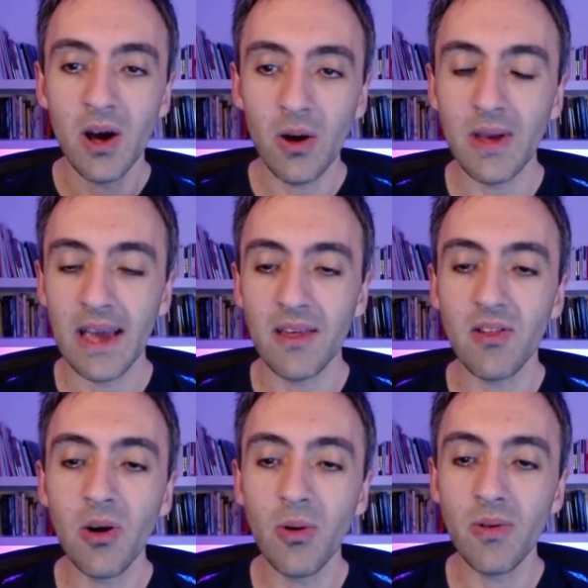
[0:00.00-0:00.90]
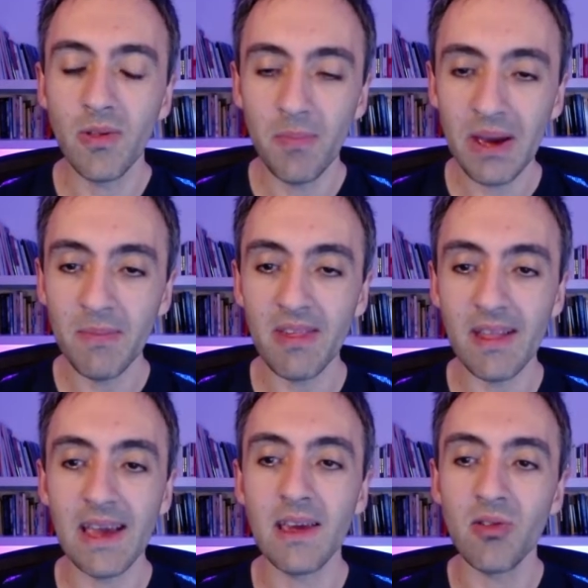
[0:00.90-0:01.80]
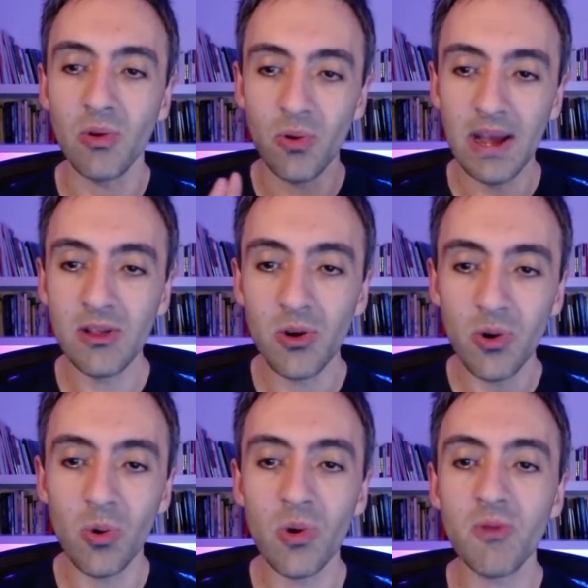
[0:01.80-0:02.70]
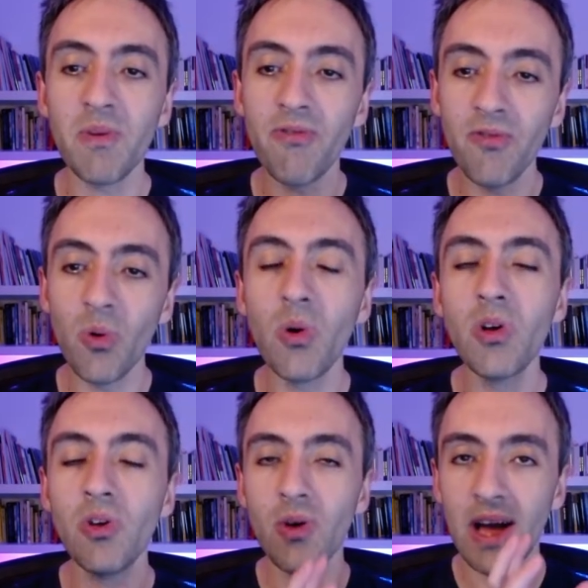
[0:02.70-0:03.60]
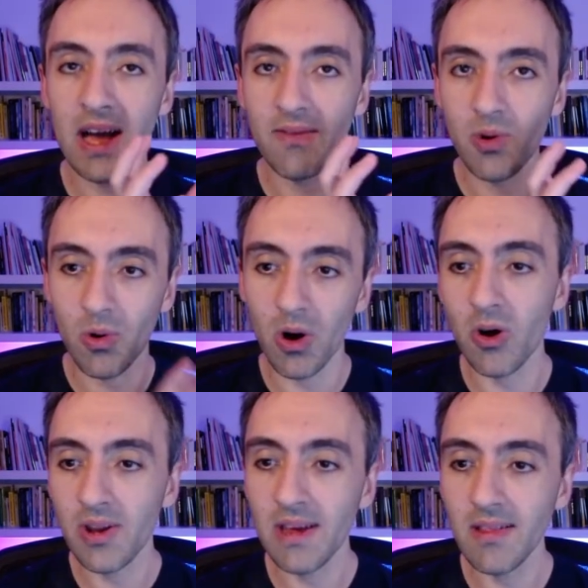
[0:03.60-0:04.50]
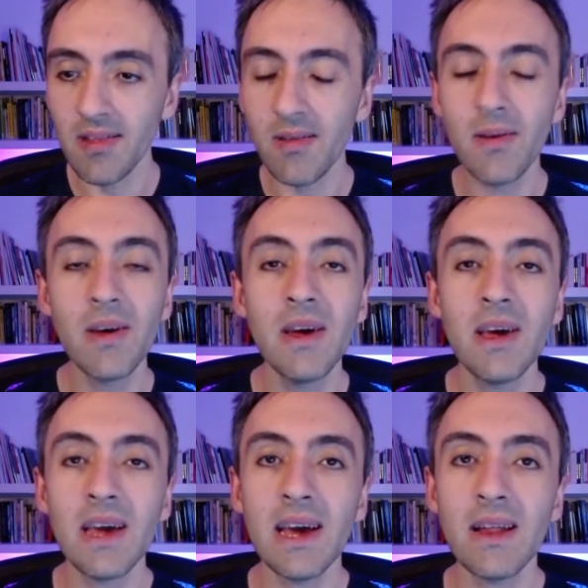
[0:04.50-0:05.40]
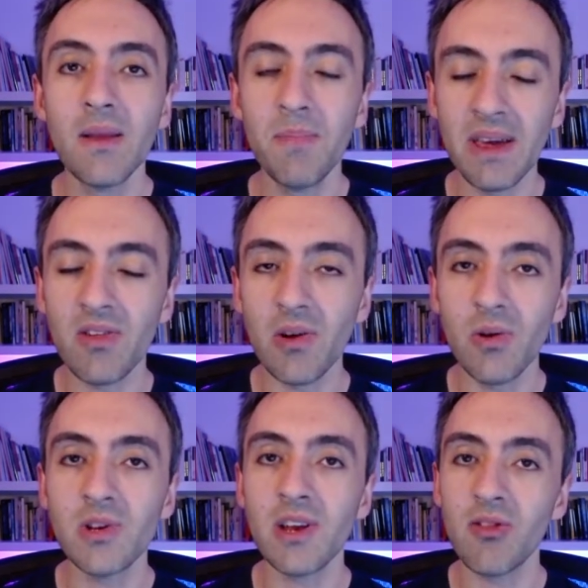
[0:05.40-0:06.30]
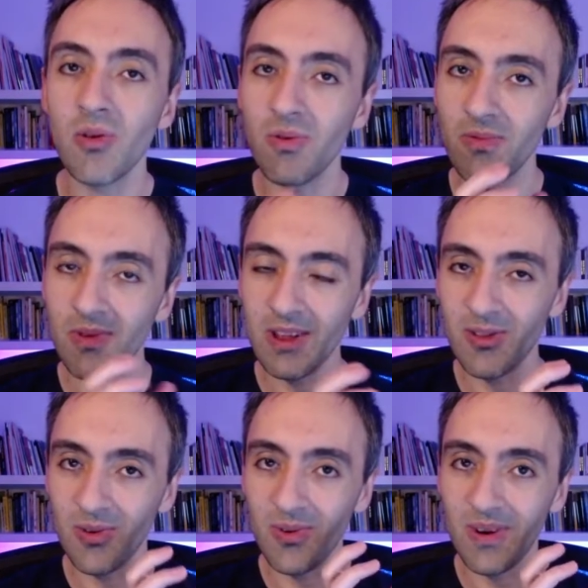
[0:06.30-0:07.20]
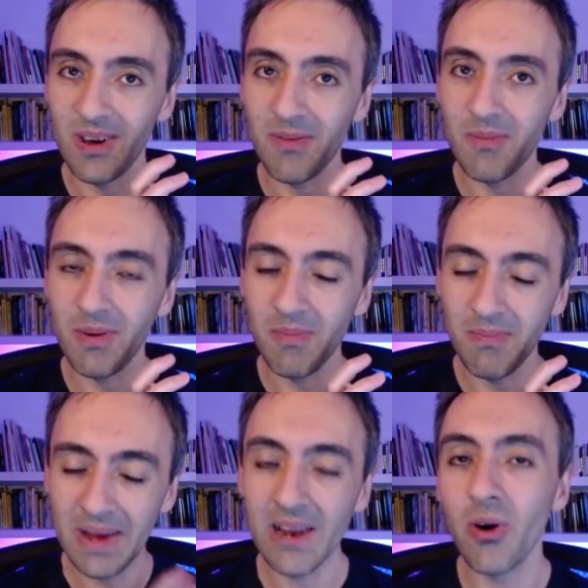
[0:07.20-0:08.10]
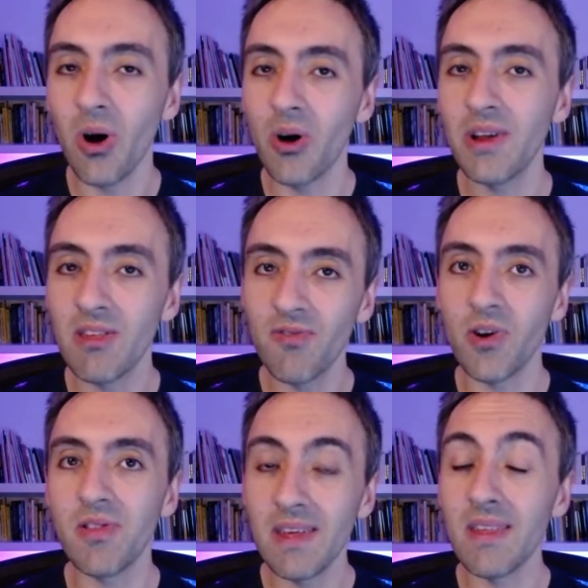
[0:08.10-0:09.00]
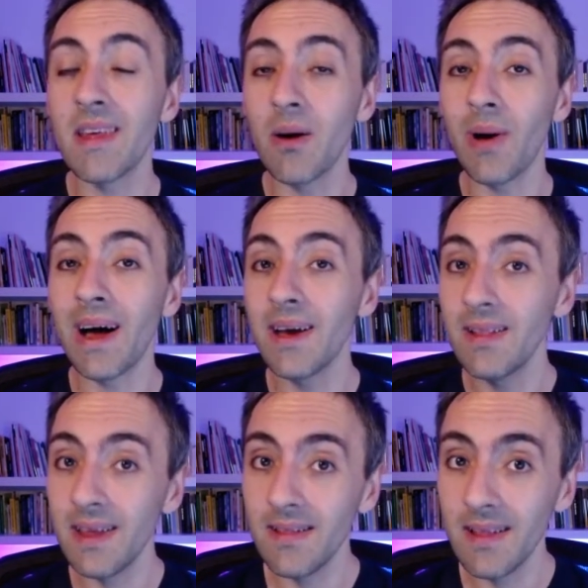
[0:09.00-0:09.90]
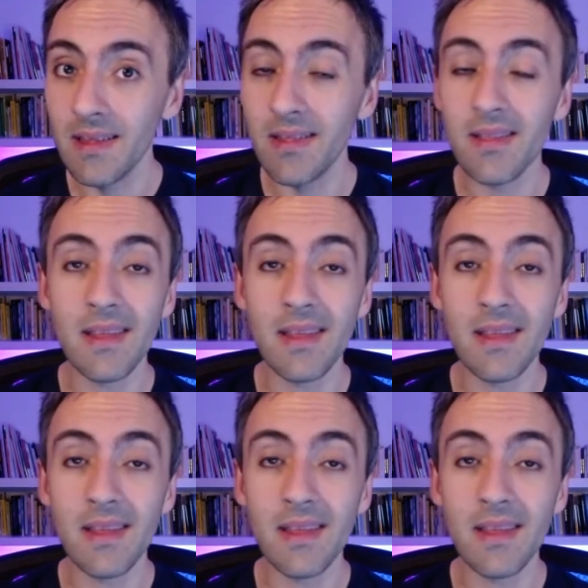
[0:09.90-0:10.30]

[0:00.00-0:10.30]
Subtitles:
Okay, so the big mistake is to create your course before you have your audience. And the big solution is to build your audience first. This is how I did this.